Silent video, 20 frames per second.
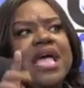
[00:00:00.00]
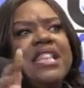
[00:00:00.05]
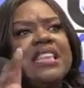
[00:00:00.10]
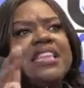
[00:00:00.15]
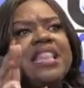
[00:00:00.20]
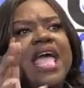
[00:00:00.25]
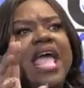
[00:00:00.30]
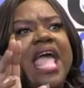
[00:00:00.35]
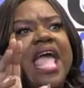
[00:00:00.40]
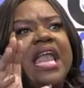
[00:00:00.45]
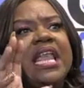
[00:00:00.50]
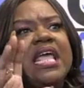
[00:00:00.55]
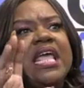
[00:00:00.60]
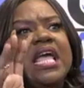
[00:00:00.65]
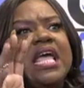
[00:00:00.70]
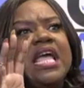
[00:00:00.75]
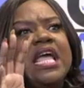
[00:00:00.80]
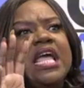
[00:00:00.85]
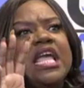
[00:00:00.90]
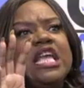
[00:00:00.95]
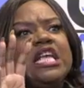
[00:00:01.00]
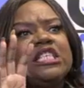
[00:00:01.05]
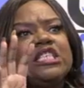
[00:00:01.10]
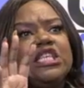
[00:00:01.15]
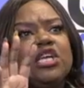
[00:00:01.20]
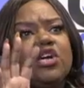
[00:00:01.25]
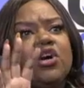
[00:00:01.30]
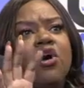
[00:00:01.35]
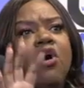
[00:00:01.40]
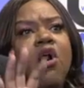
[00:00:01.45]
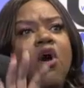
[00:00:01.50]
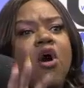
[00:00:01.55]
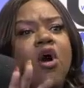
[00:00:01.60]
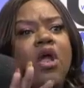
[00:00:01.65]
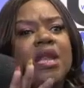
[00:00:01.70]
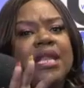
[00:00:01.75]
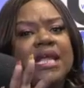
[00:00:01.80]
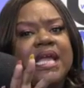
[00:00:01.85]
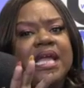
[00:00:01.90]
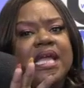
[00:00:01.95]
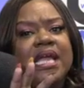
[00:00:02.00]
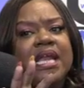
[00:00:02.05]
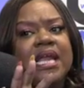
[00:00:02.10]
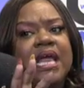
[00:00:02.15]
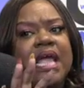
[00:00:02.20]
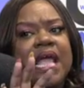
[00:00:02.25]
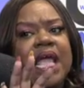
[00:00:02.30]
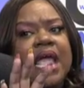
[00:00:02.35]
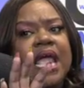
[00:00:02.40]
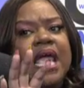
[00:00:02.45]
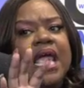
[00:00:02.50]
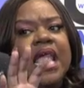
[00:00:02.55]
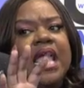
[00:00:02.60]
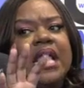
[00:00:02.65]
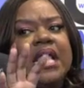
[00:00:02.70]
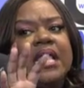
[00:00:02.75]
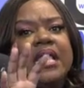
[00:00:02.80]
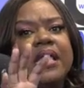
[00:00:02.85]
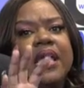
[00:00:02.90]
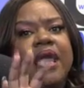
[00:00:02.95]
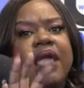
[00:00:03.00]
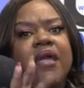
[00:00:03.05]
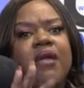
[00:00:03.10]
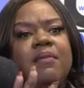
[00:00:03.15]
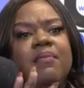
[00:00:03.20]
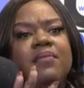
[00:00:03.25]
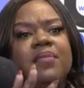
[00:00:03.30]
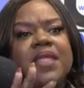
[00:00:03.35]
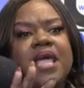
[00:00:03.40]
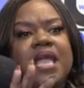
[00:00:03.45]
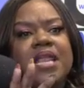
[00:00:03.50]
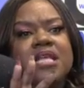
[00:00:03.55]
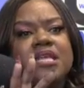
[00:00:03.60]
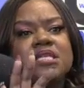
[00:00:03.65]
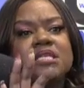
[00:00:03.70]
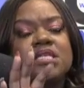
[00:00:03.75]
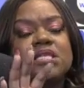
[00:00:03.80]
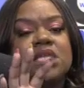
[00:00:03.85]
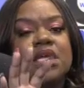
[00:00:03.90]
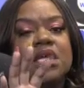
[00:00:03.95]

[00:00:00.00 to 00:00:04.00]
that he's calling a game that is